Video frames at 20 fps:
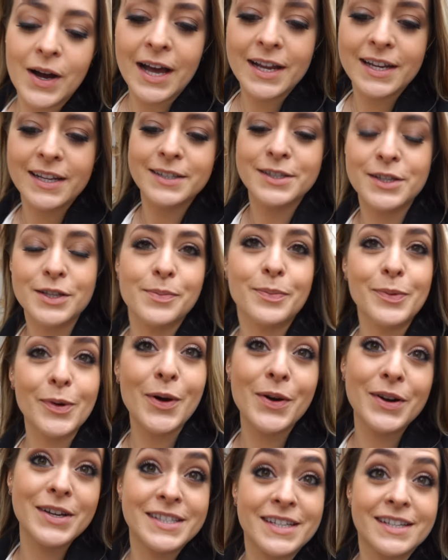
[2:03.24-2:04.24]
heading to the
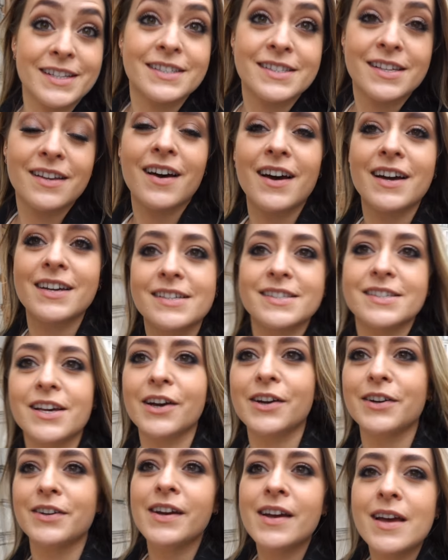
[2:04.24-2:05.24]
blogger dinner tonight. So
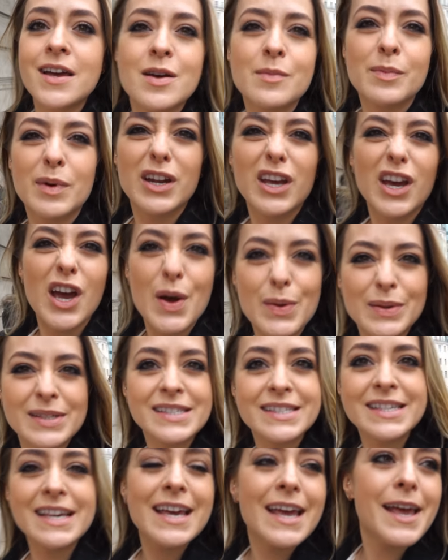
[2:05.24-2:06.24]
I'm gonna go and
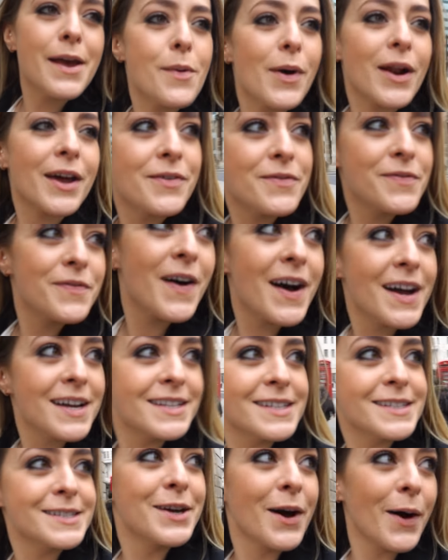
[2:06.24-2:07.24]
see what I can
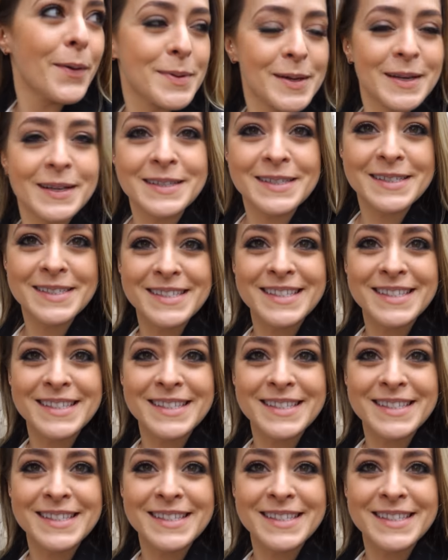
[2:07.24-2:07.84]
find in toppers.